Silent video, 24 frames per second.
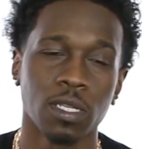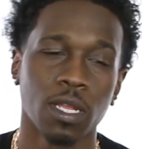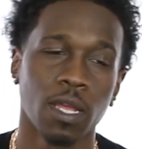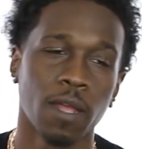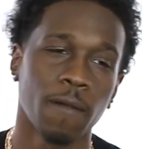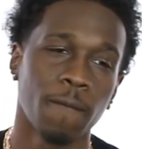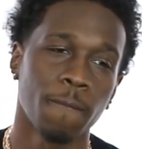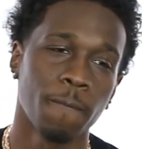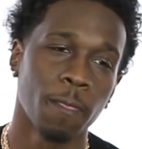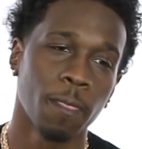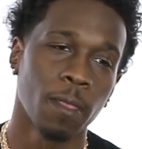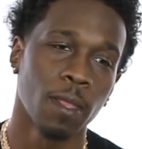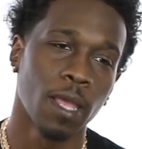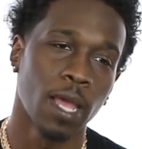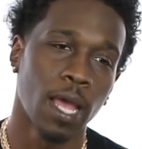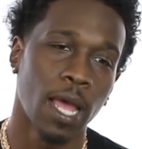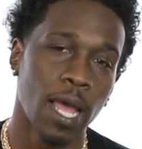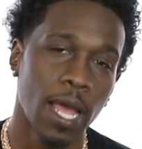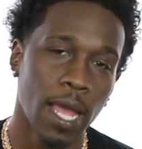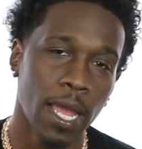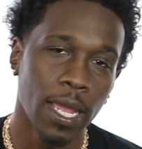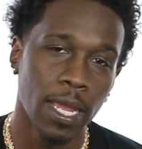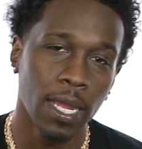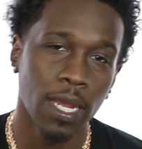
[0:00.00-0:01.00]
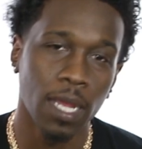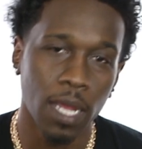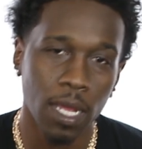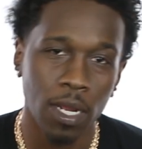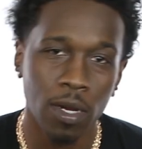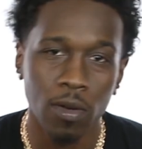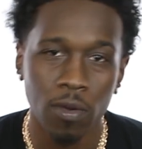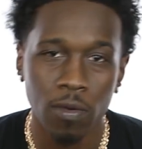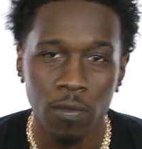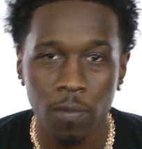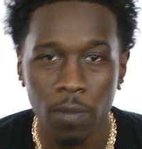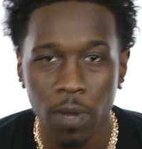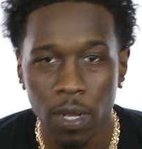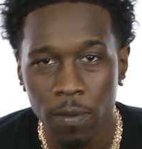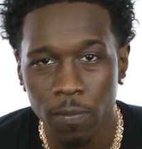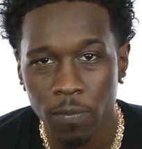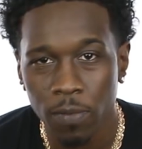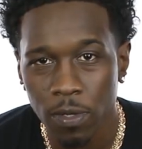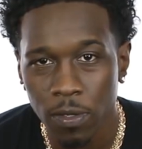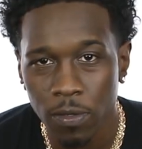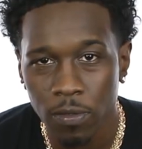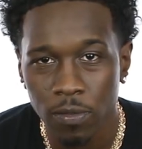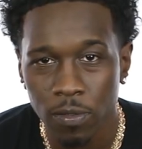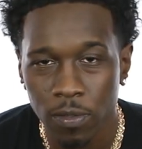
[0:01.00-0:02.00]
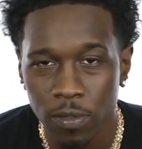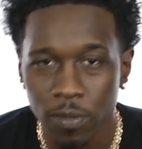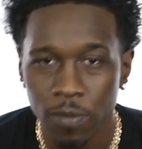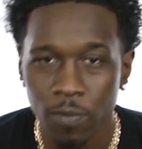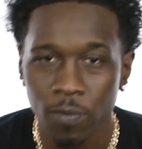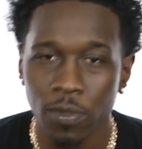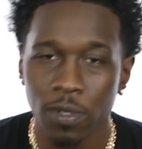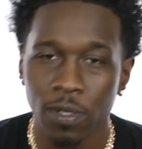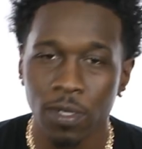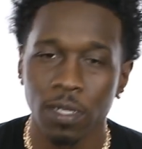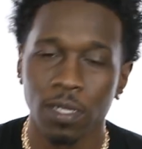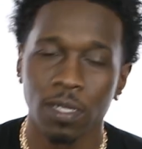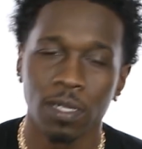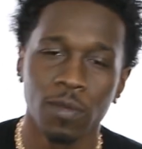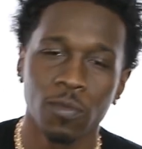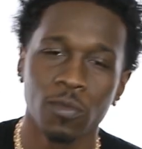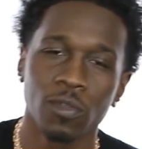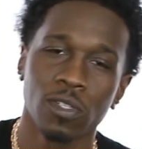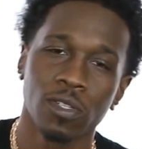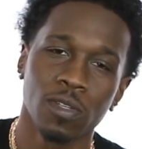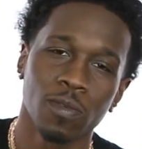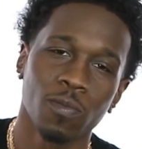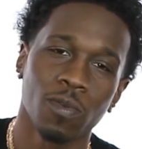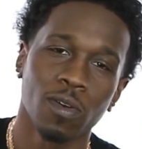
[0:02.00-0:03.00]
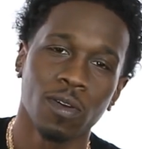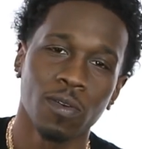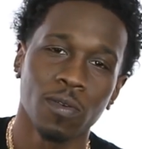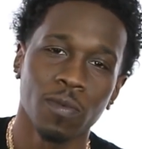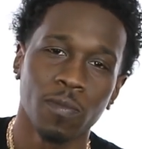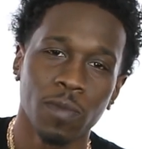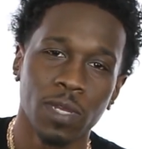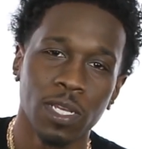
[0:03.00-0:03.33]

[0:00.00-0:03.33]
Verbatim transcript: Like, I ain't got on my buffs but let me see, bro.